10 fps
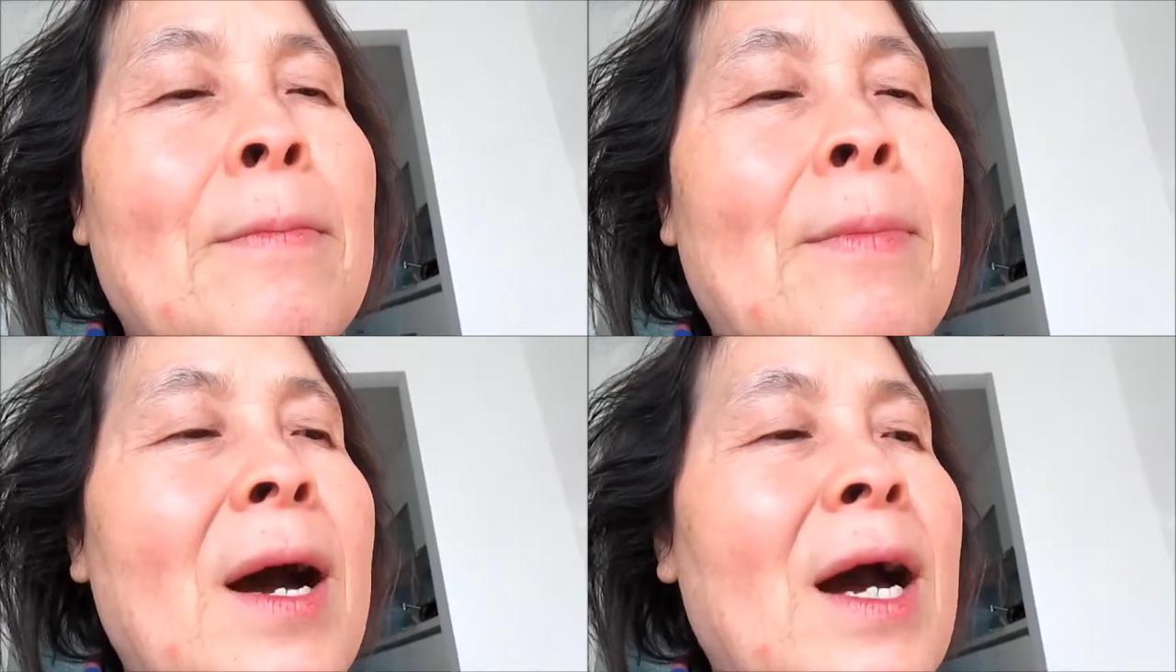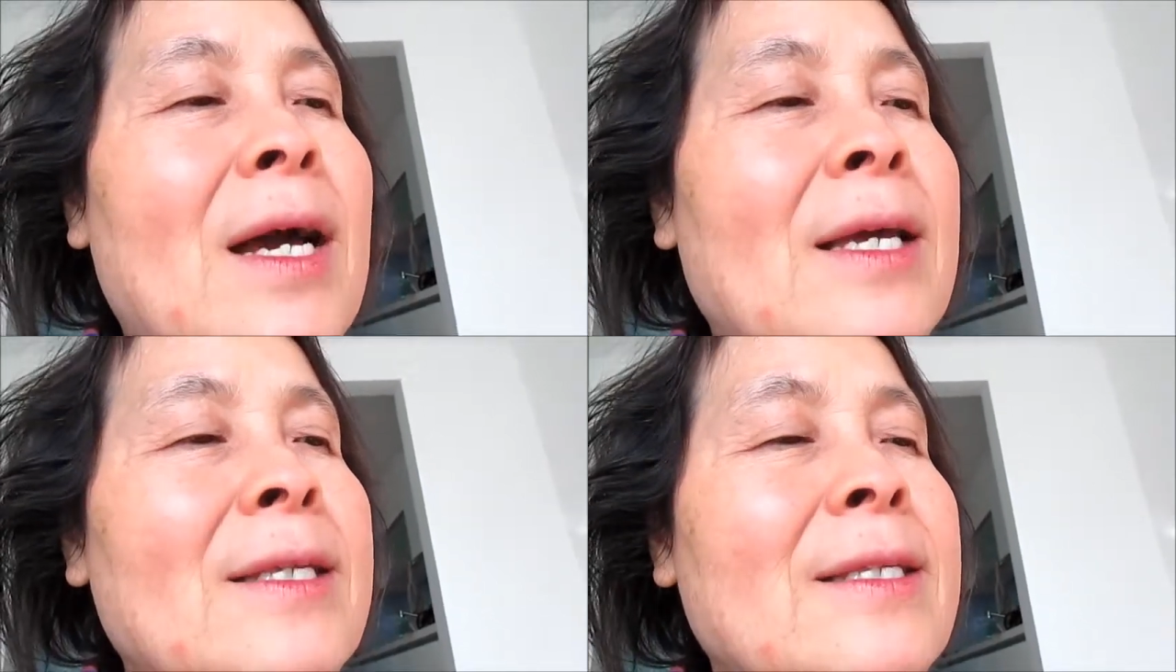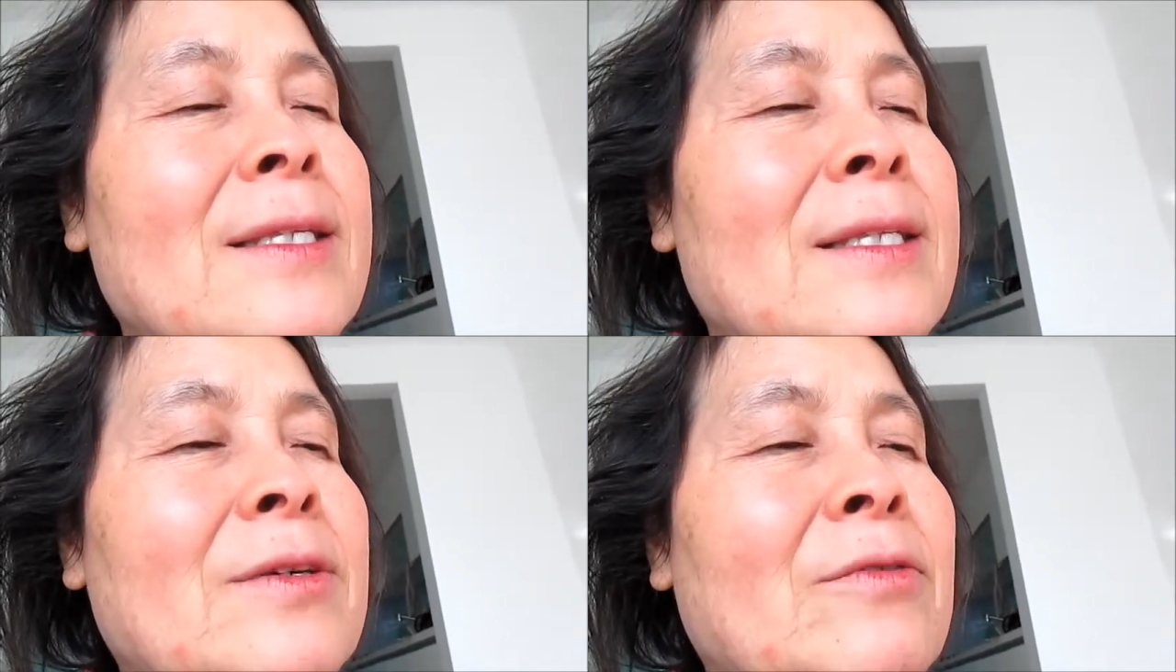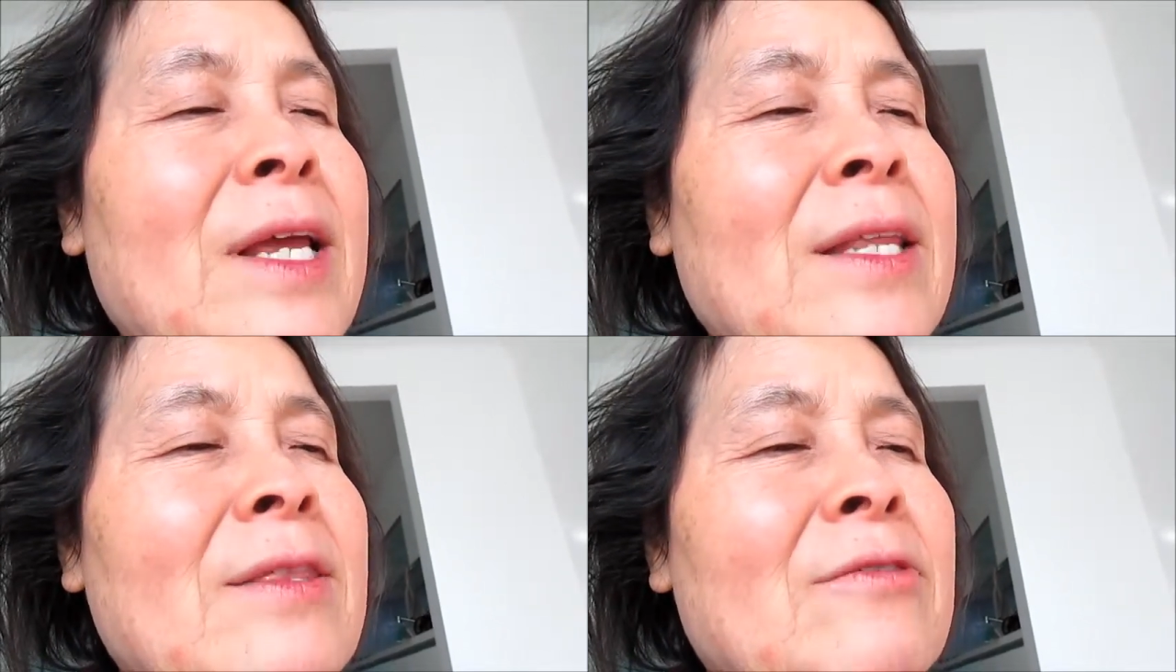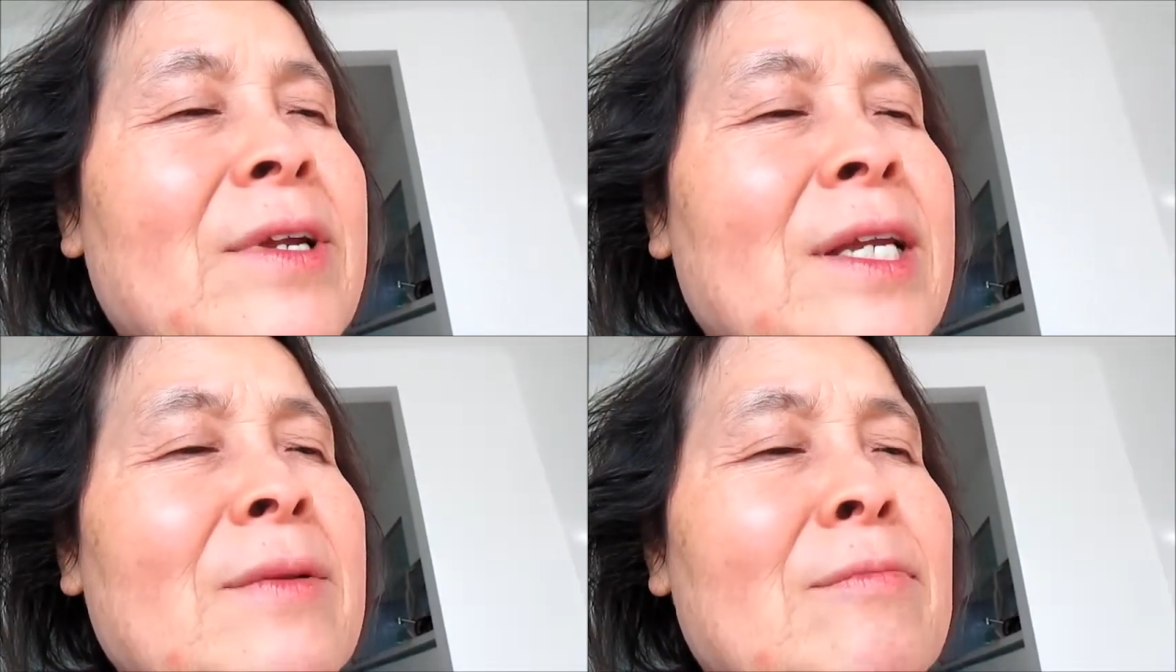by
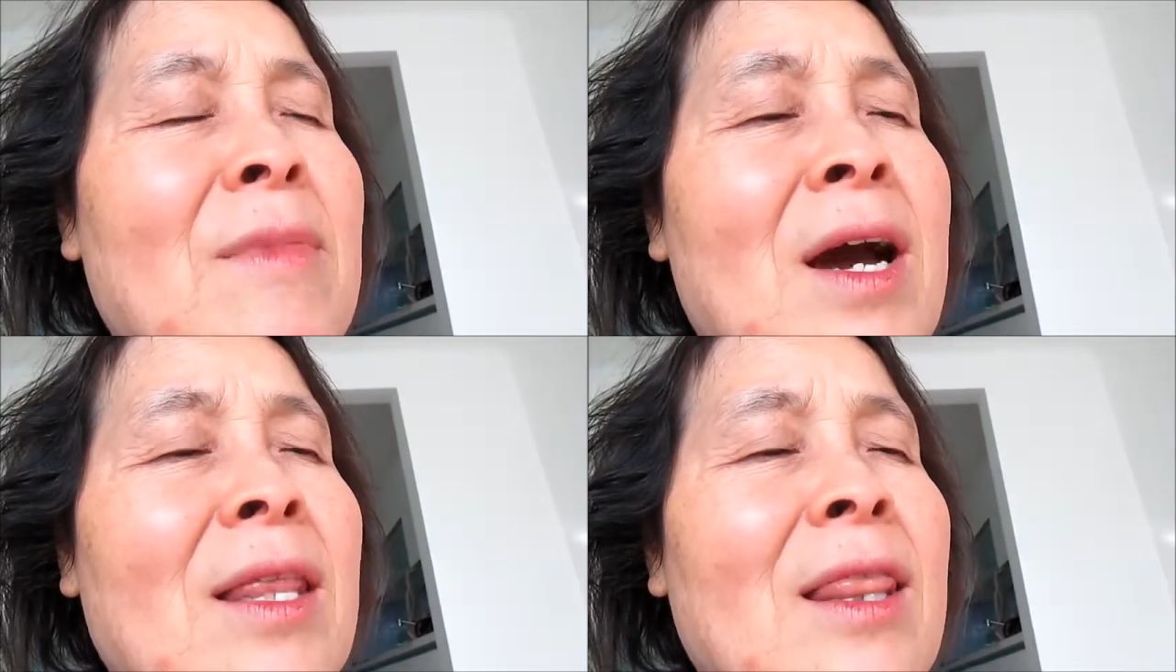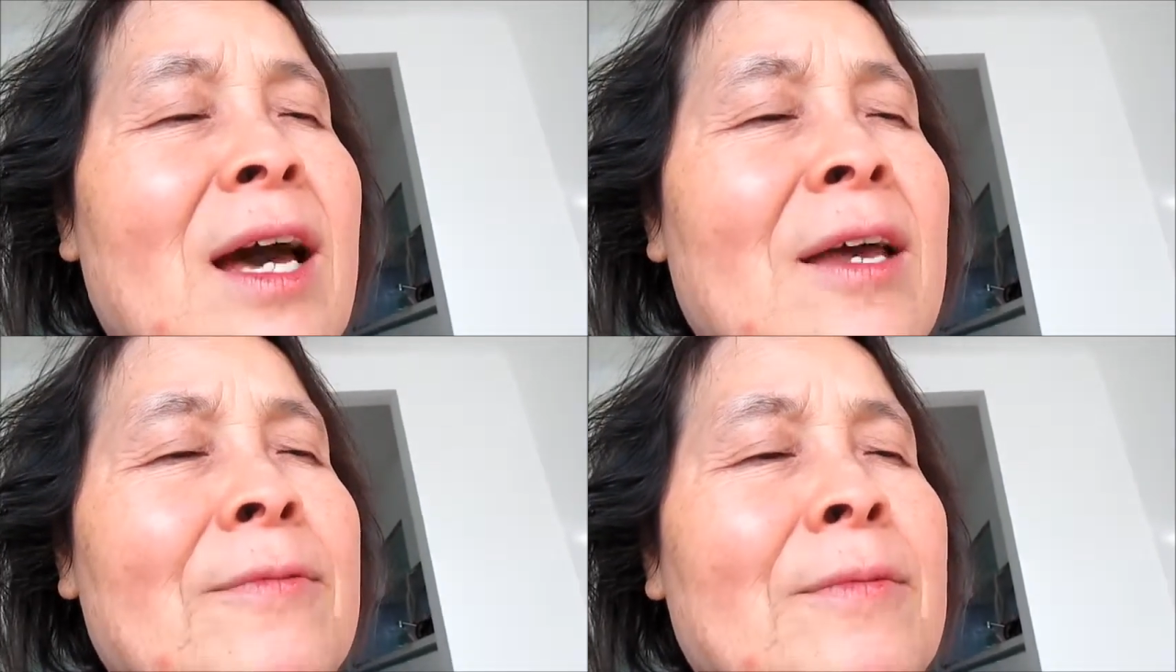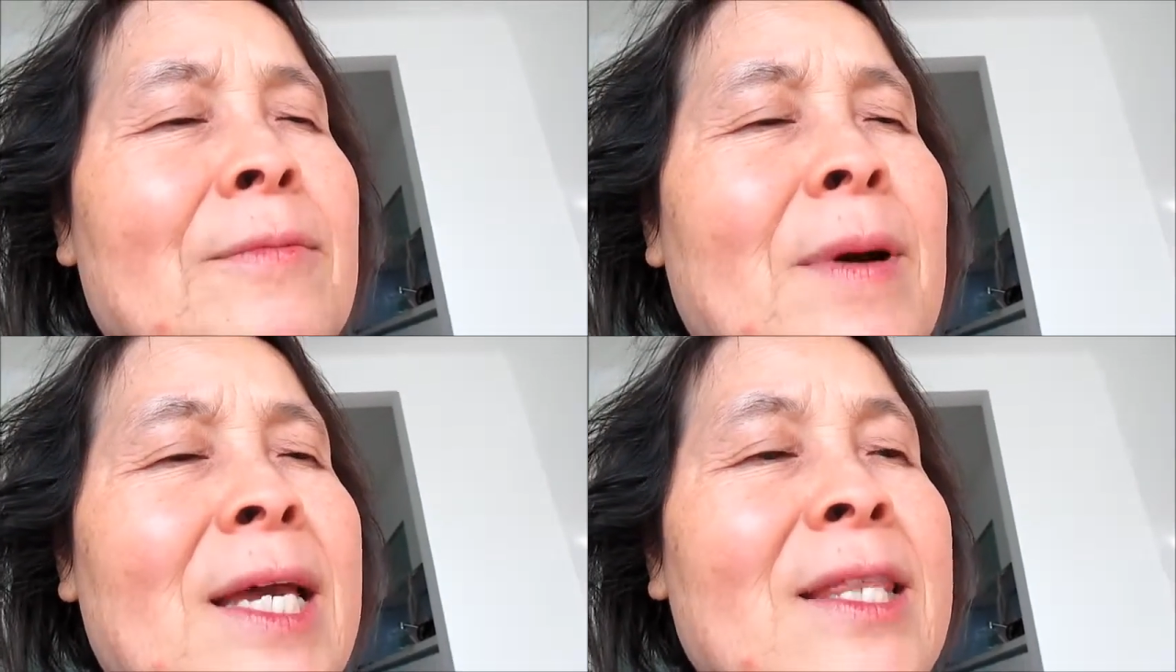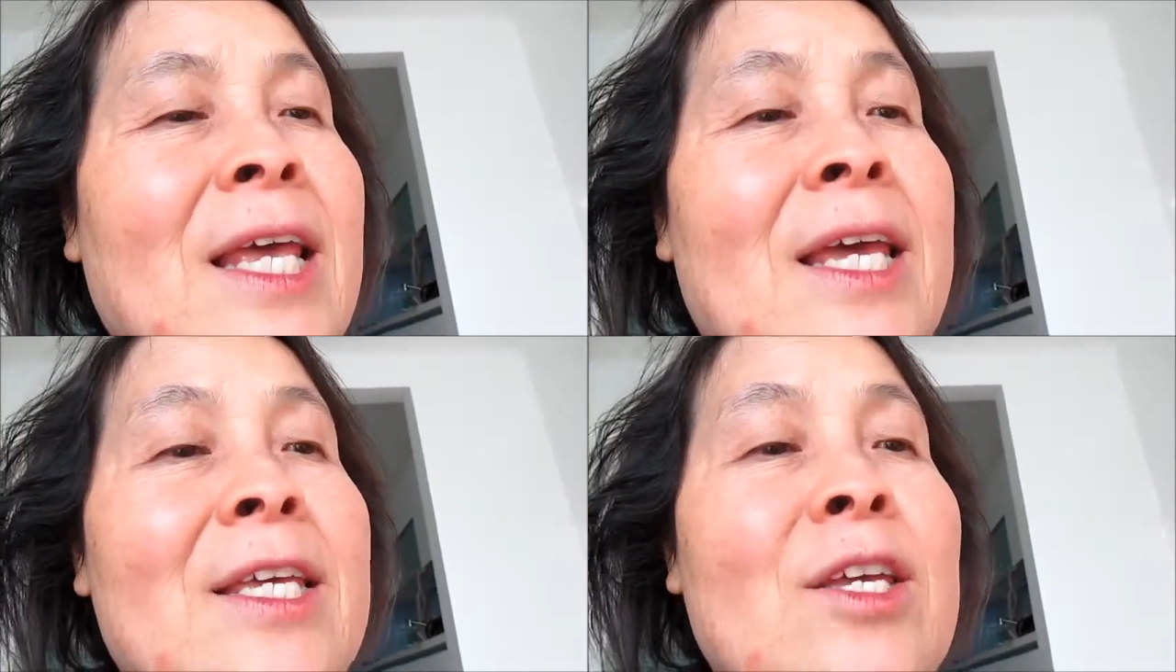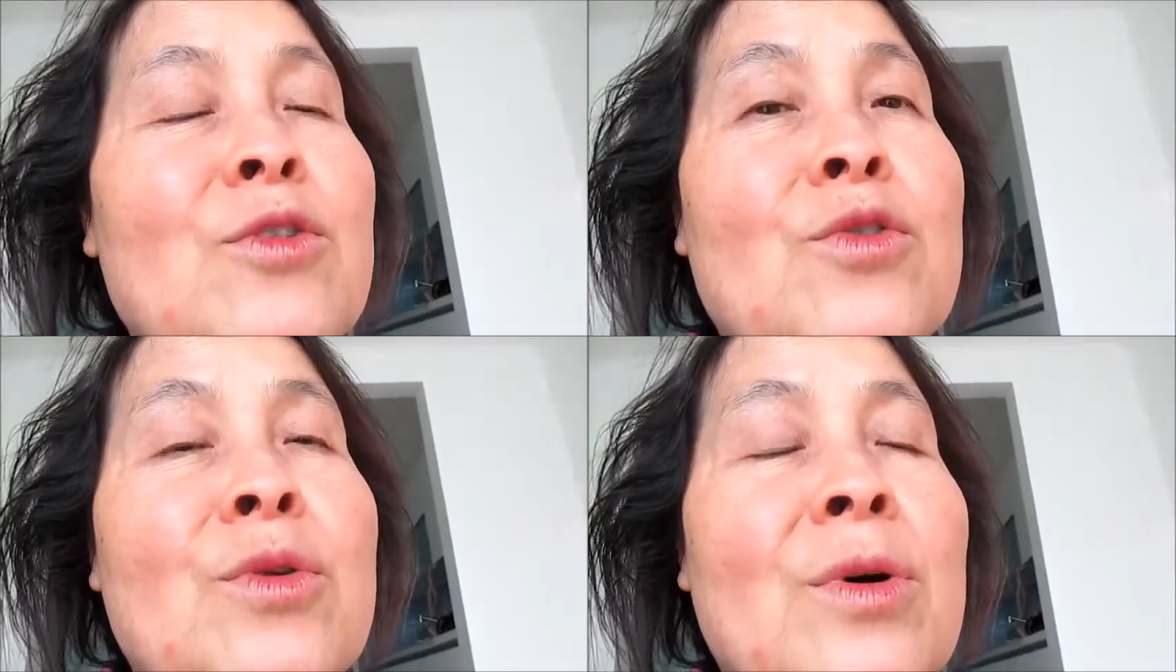surrendering my life, by
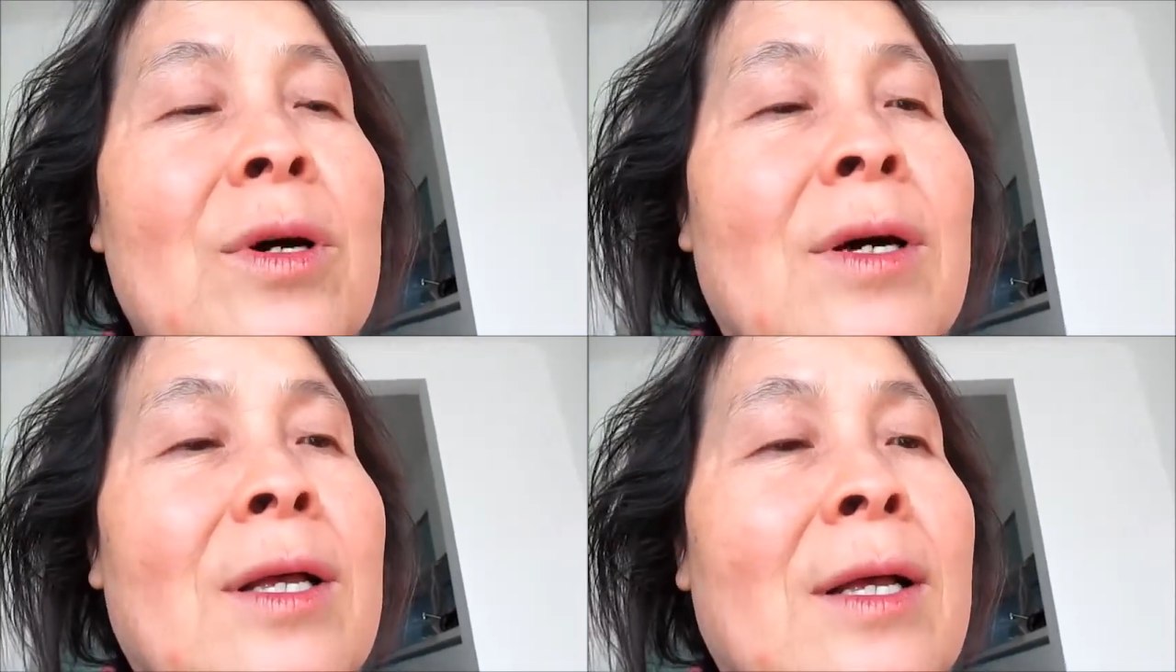taking your